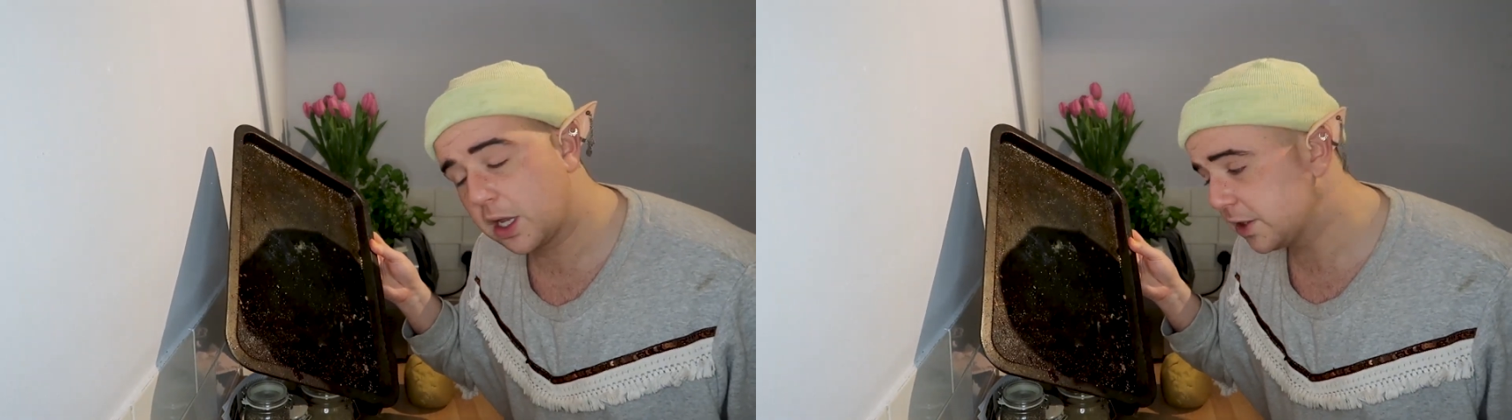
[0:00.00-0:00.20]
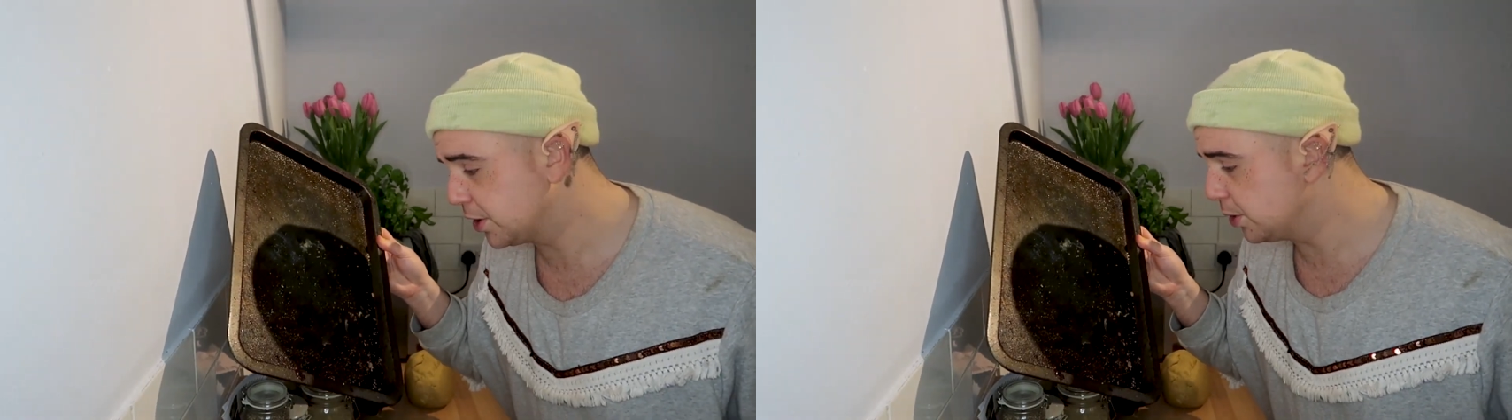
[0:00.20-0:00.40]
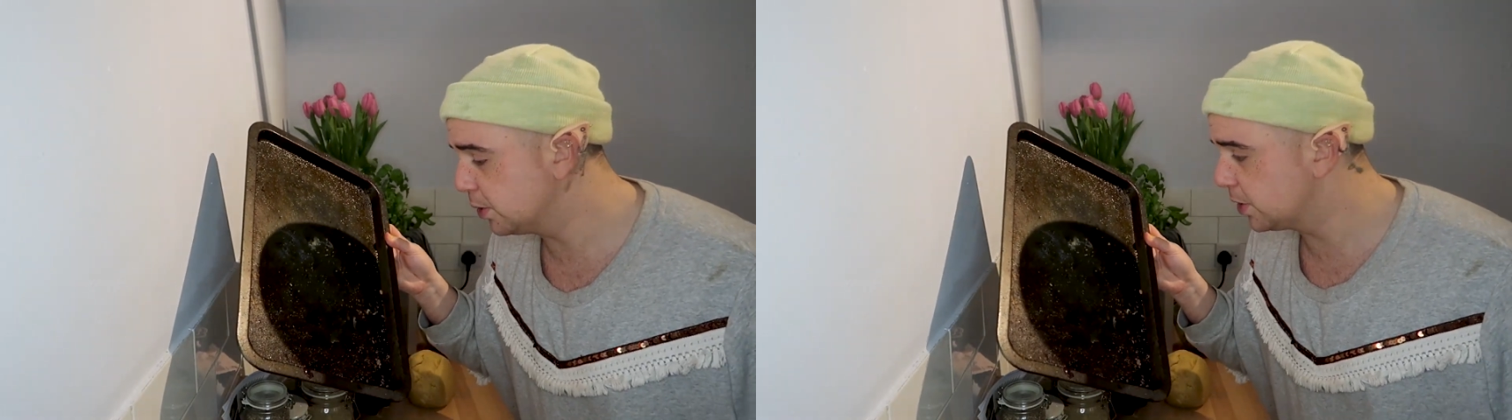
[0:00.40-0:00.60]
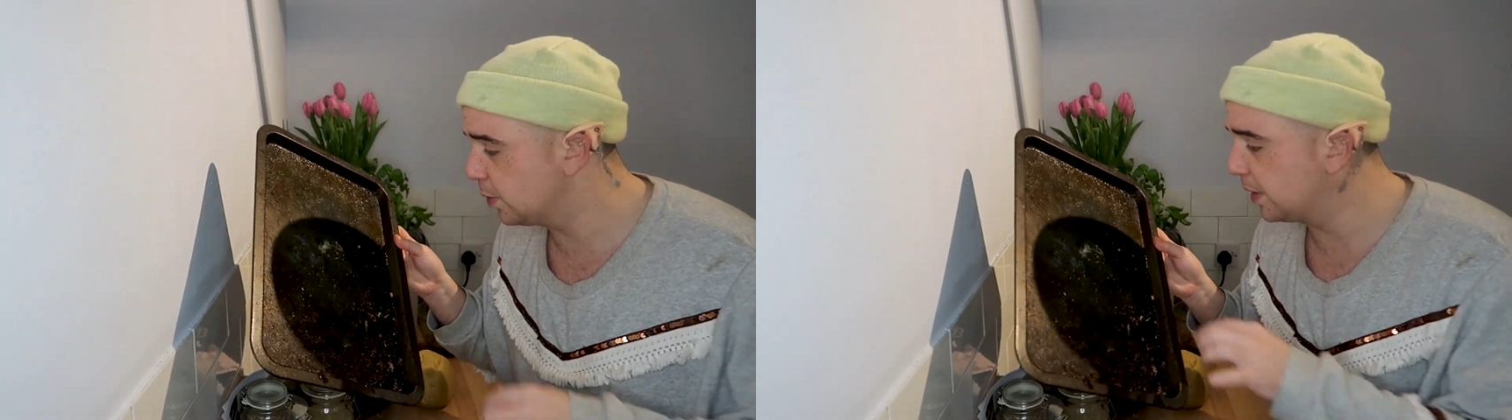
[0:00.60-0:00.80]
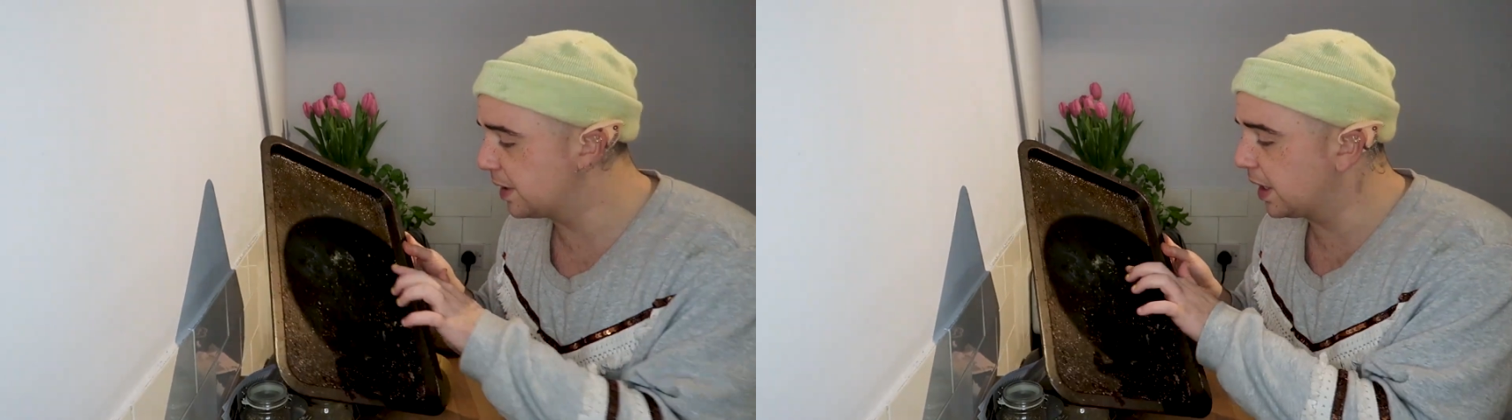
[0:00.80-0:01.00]
last
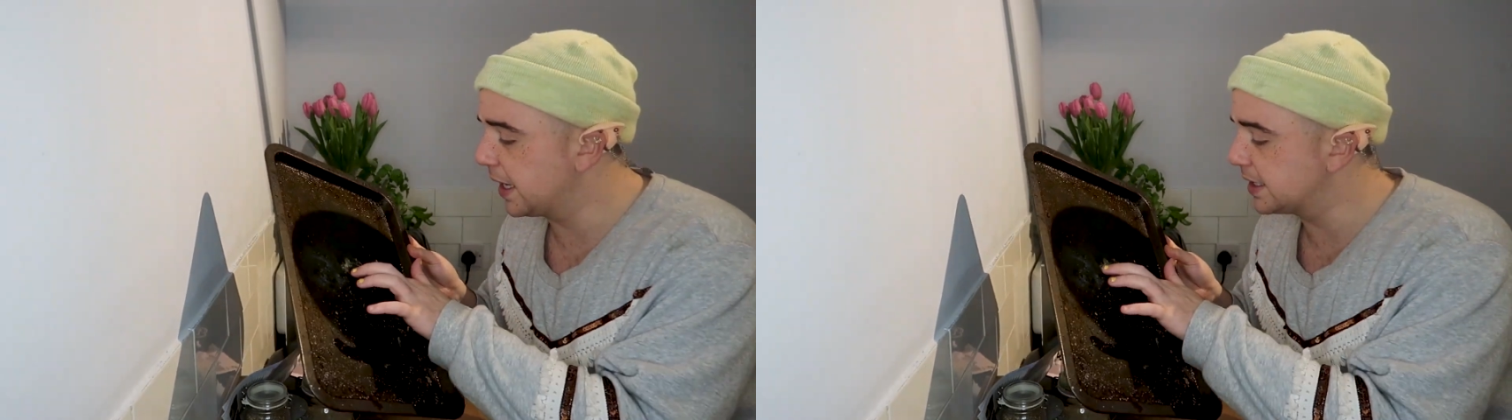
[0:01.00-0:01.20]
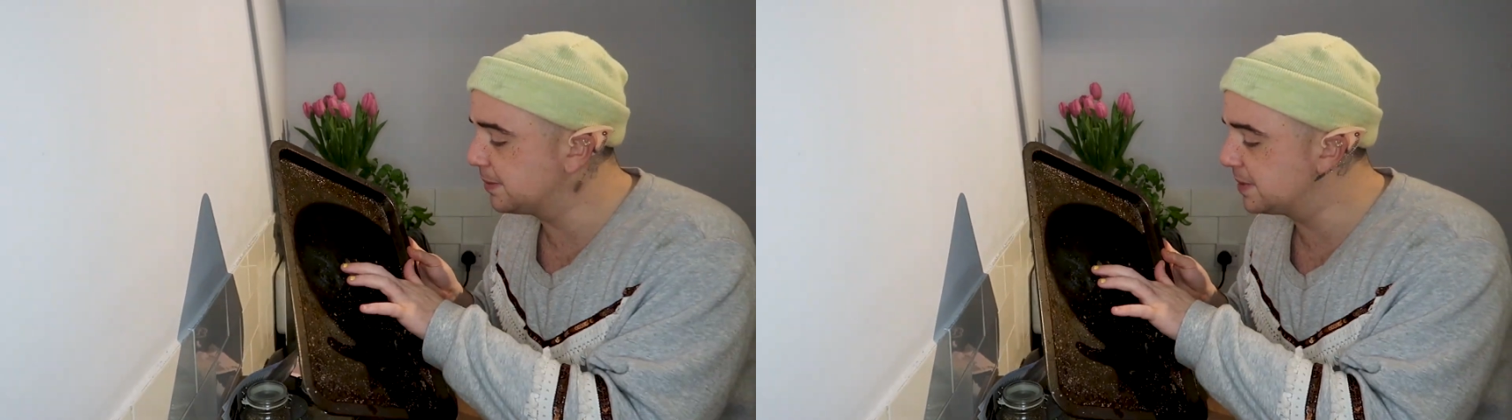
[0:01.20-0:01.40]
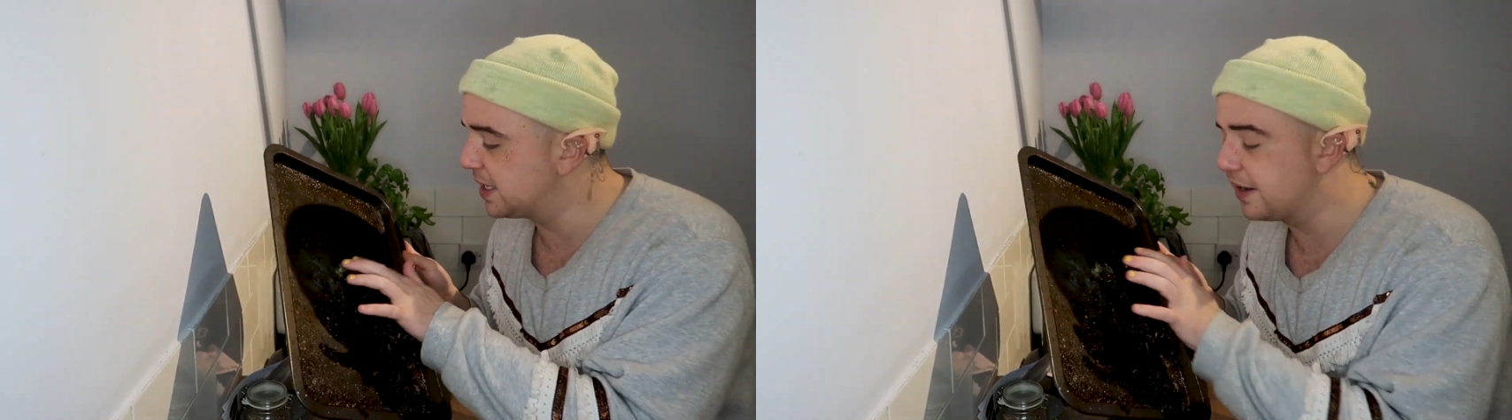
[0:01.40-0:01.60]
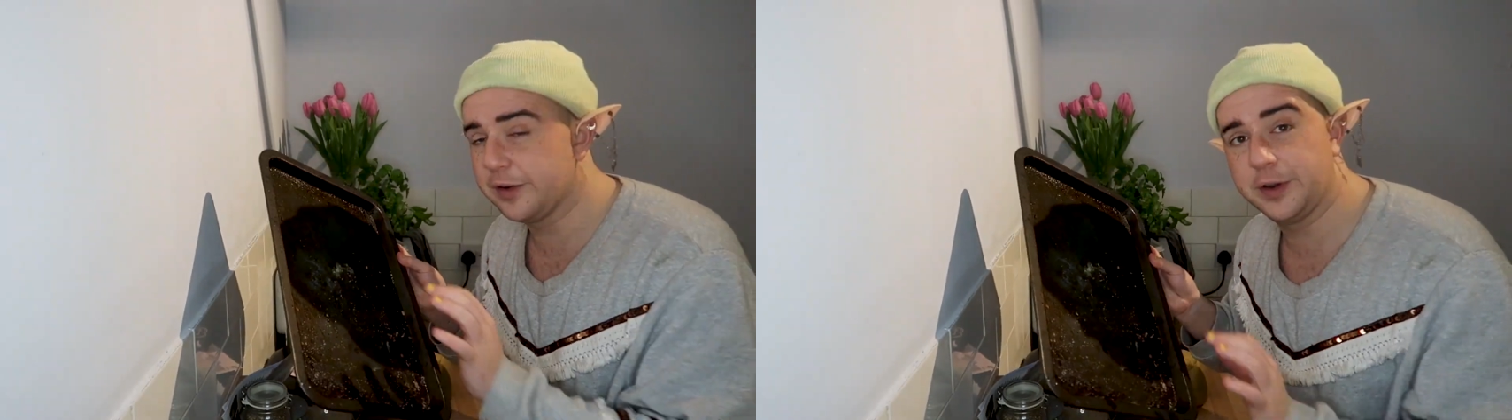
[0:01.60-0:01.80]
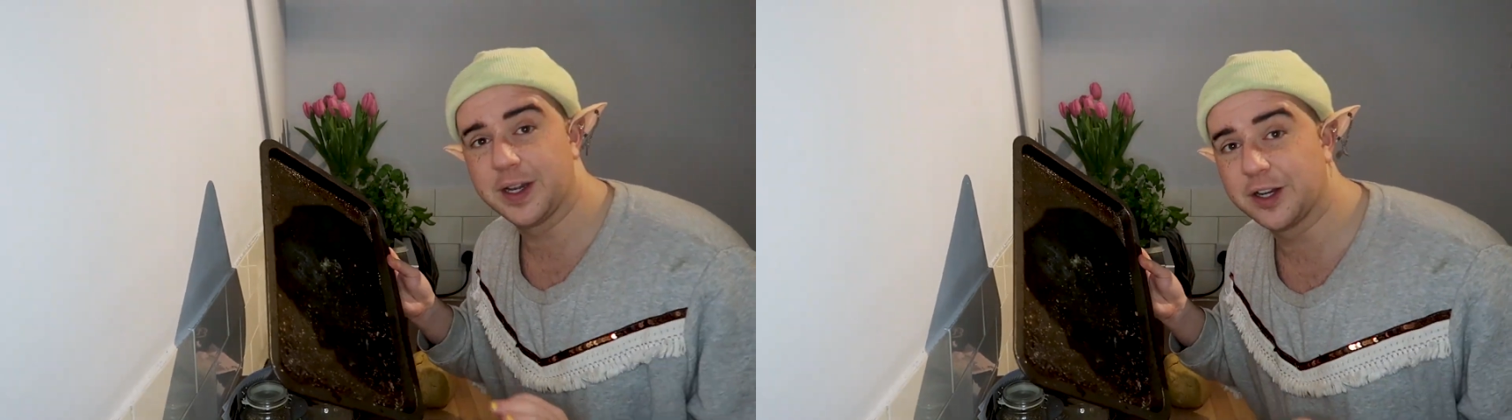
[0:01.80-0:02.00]
used with some
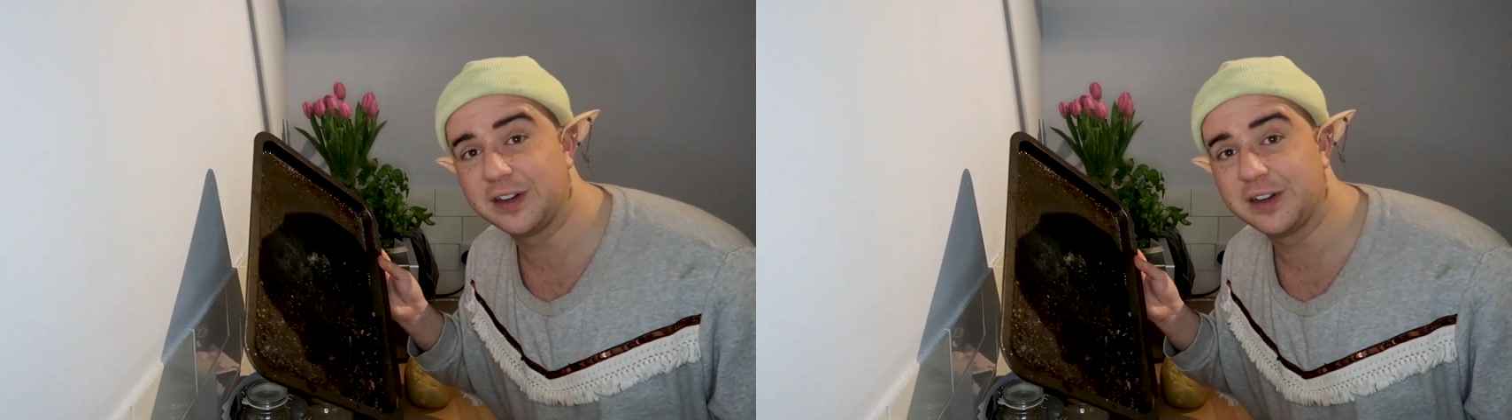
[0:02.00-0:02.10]
savory,